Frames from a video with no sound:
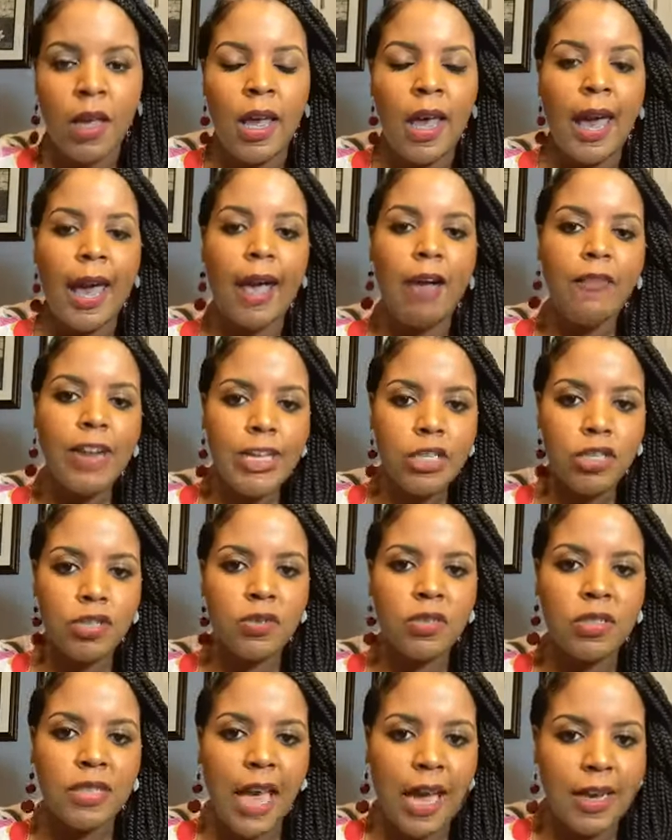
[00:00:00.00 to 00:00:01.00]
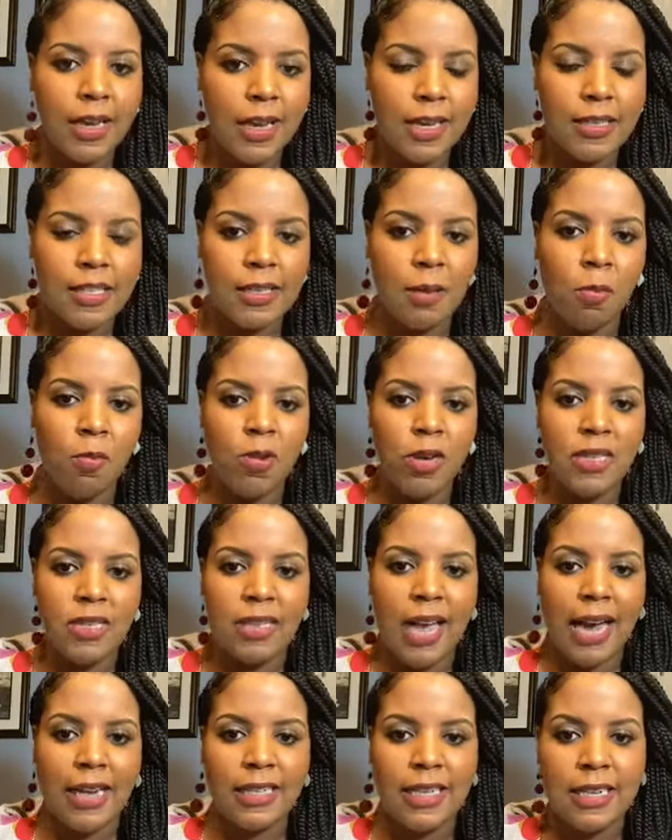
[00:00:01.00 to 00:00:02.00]
Every 2 seconds, someone's
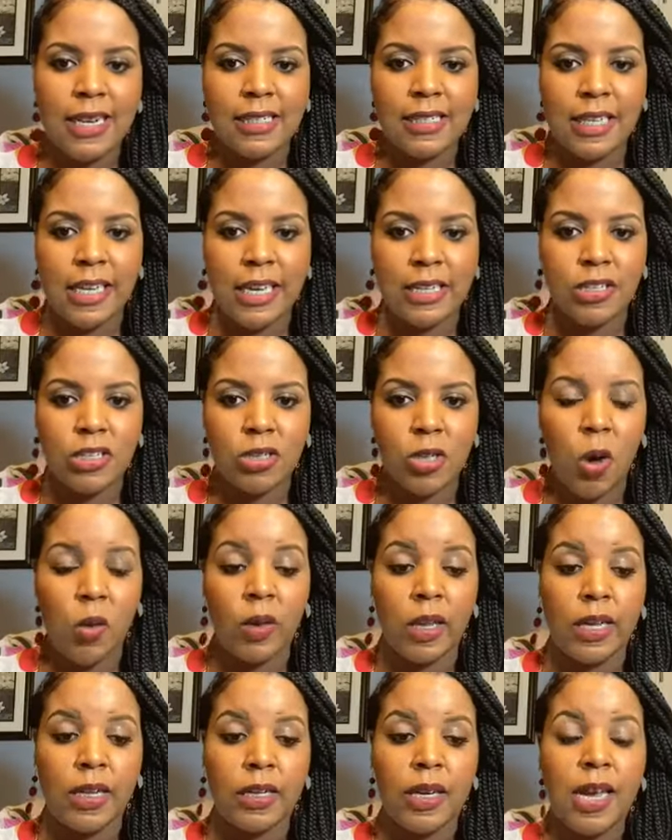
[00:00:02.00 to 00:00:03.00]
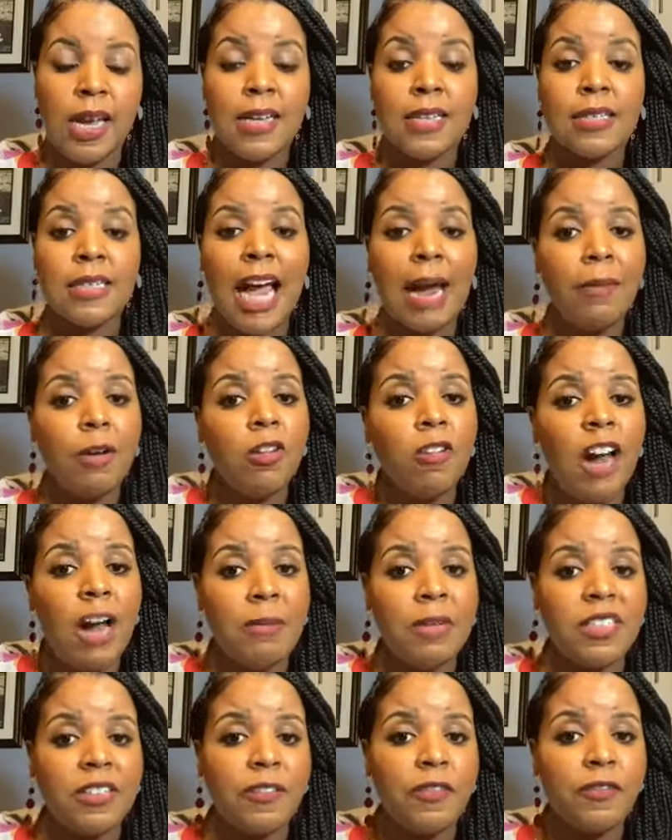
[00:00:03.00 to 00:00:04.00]
identity is stolen.
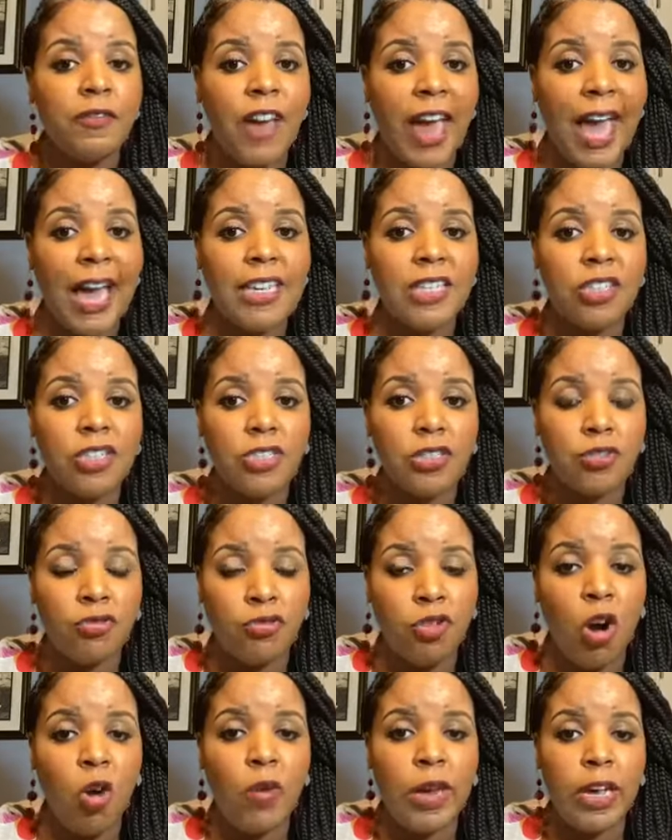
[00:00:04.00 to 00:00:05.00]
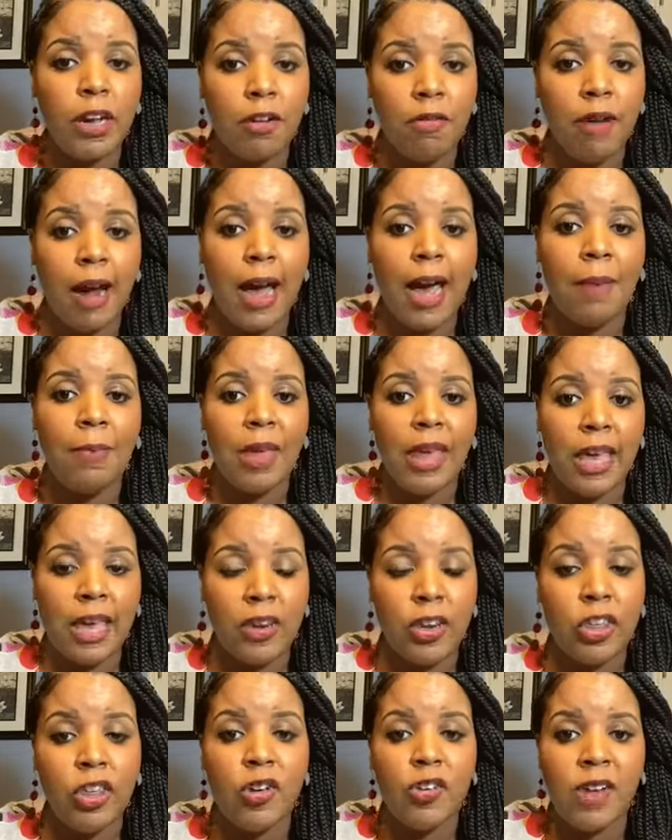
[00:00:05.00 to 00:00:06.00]
Cybercrime is the fastest growing crime
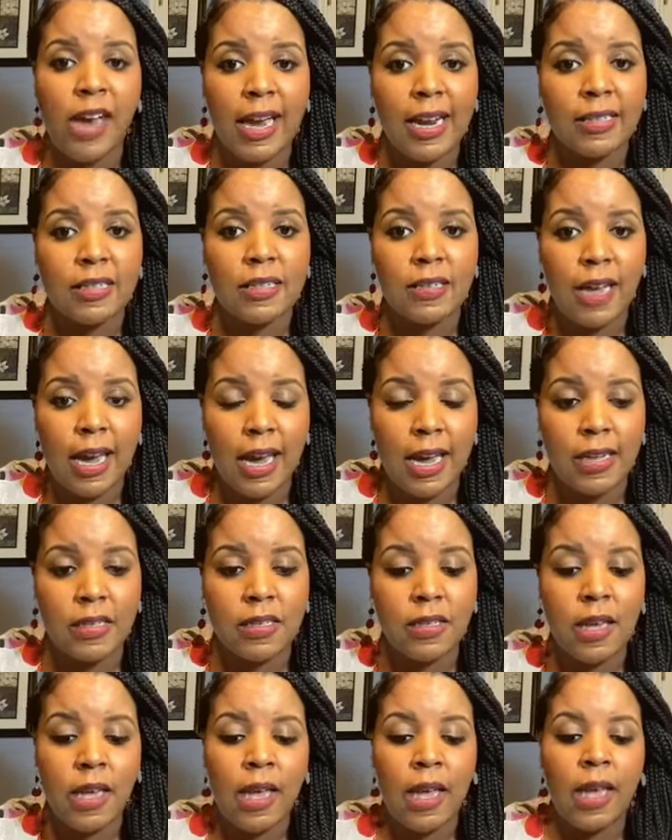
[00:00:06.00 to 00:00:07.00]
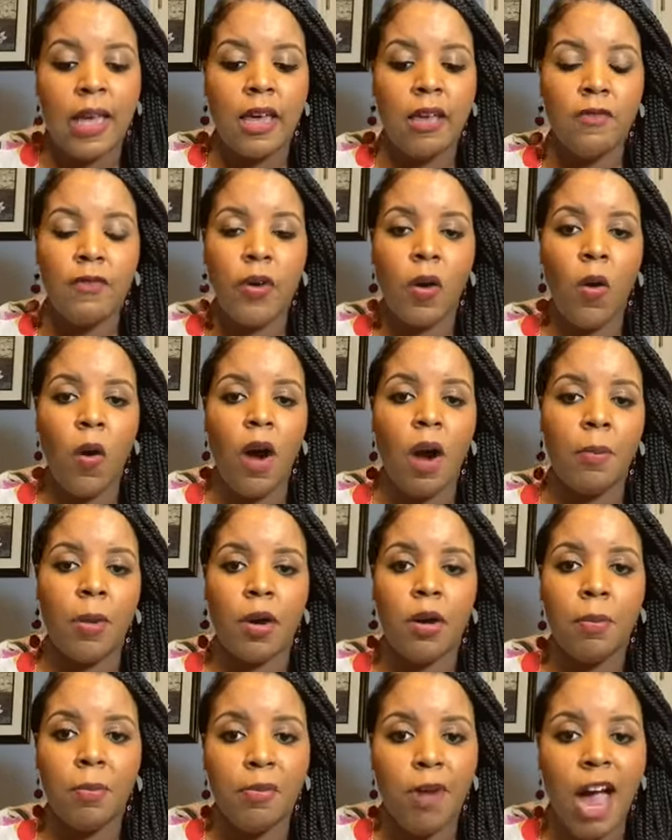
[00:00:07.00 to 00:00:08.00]
in the United States.
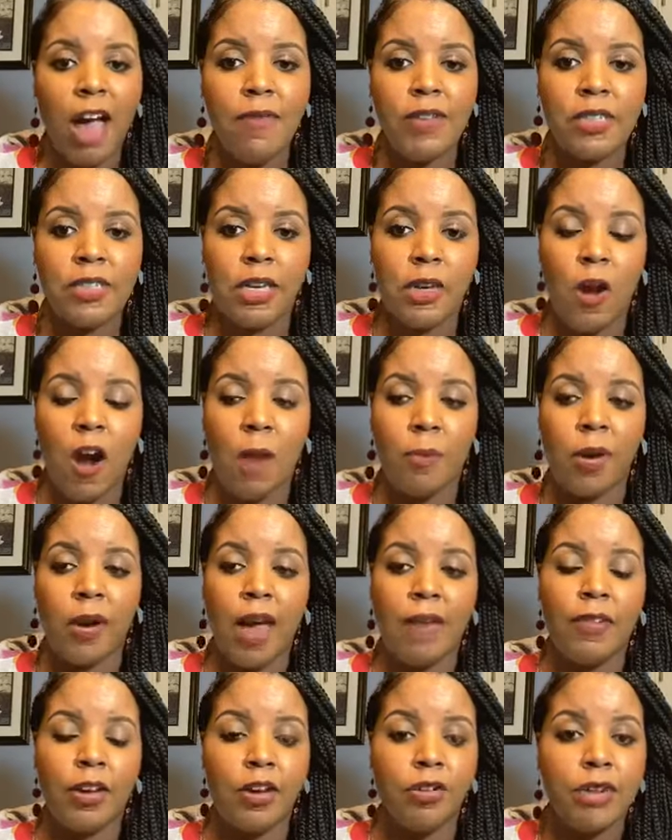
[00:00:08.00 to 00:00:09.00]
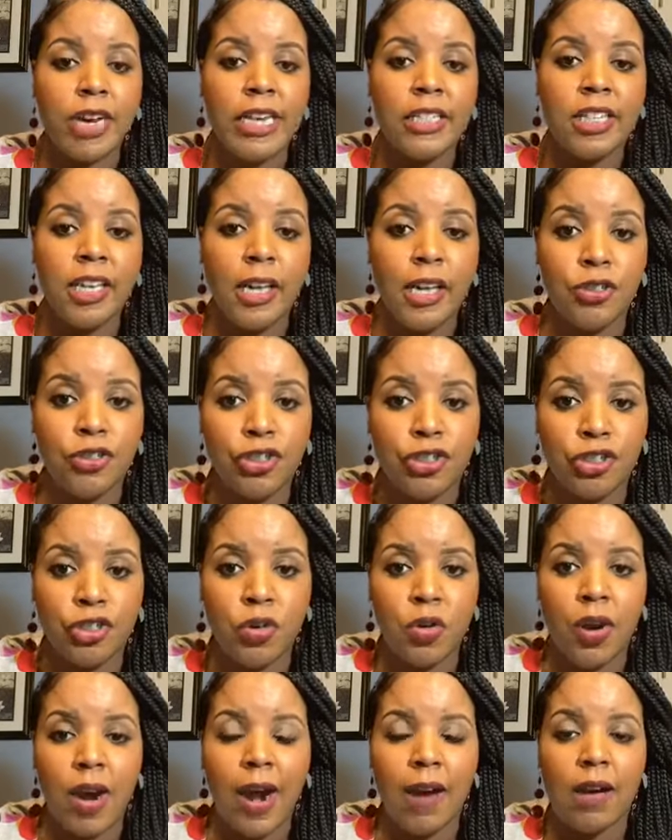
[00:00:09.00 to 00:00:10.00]
InfoArmor, Privacy Armor have agreed to
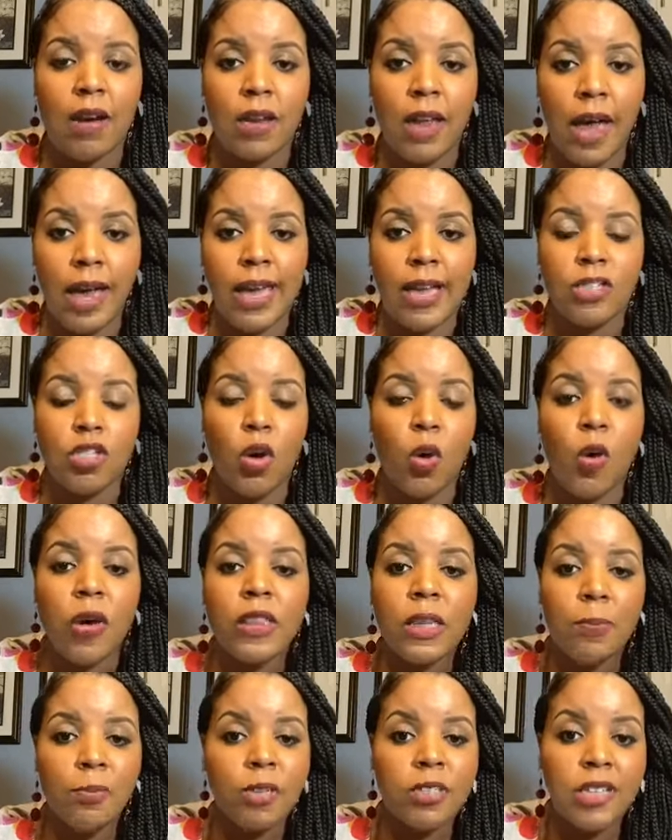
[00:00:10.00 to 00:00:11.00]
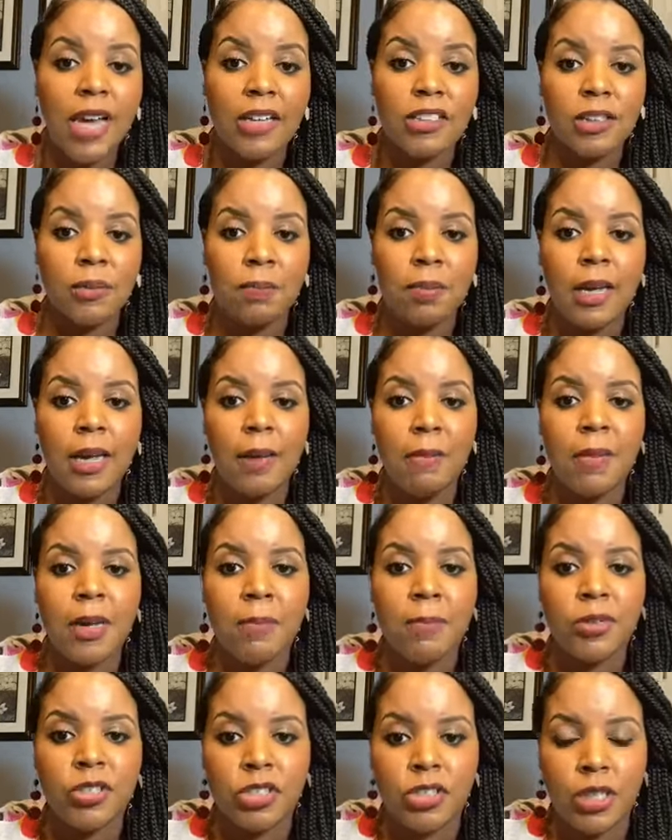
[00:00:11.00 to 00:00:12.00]
insure our clients on the protection plan
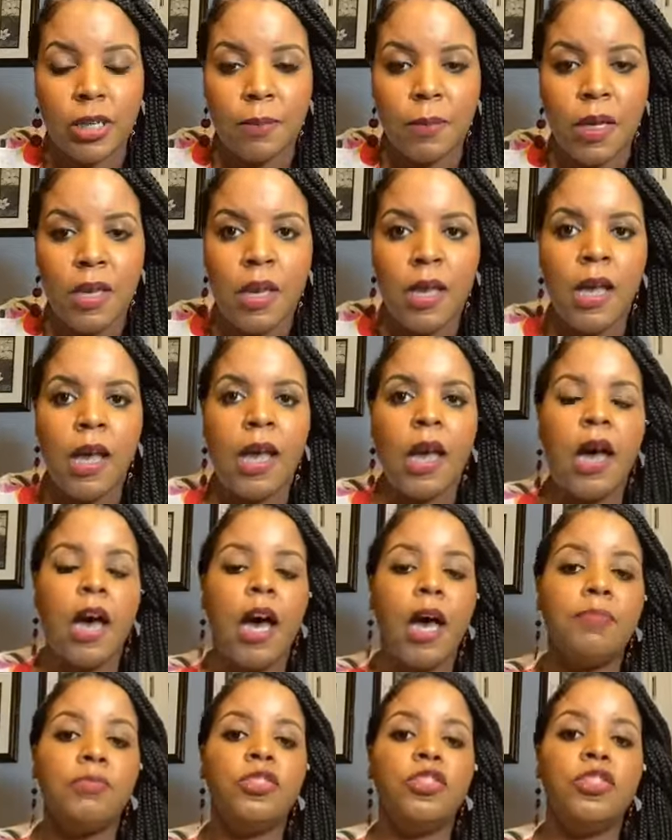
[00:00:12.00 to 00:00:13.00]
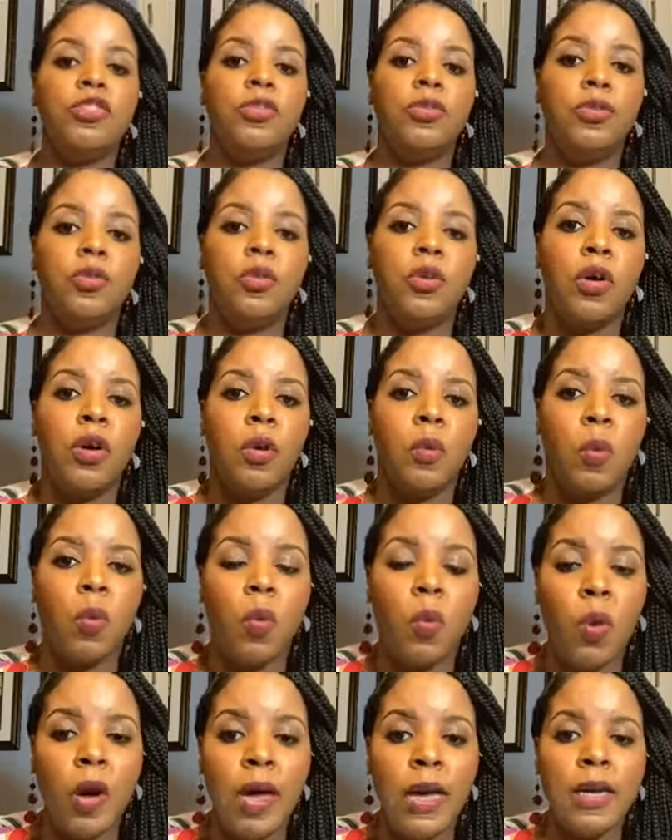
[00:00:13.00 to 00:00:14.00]
membership up to
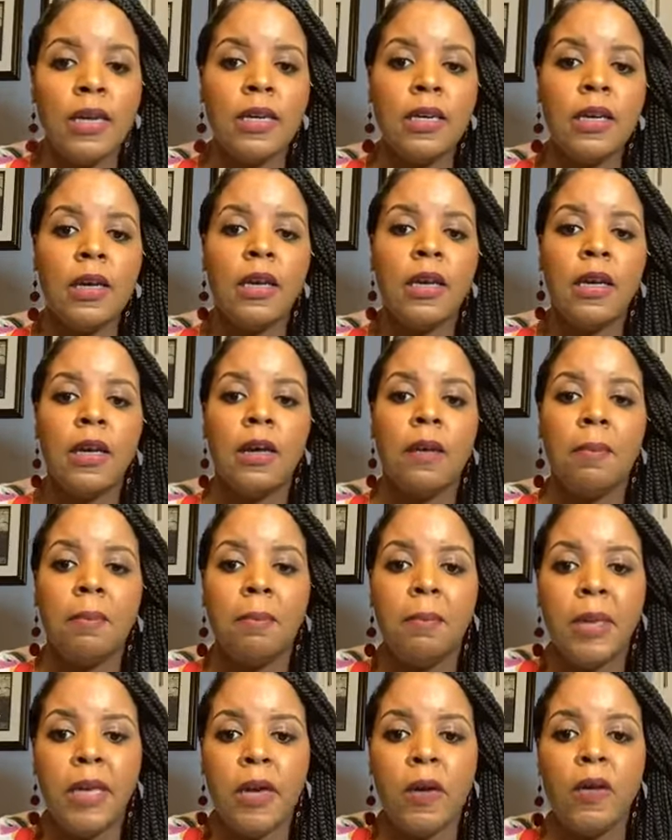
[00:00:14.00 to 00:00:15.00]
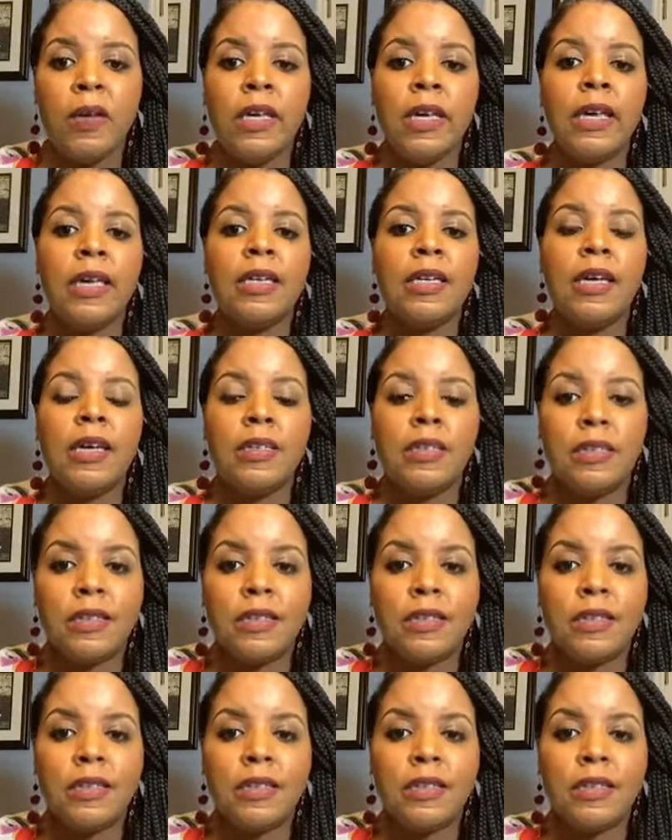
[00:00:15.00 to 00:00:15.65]
$1 million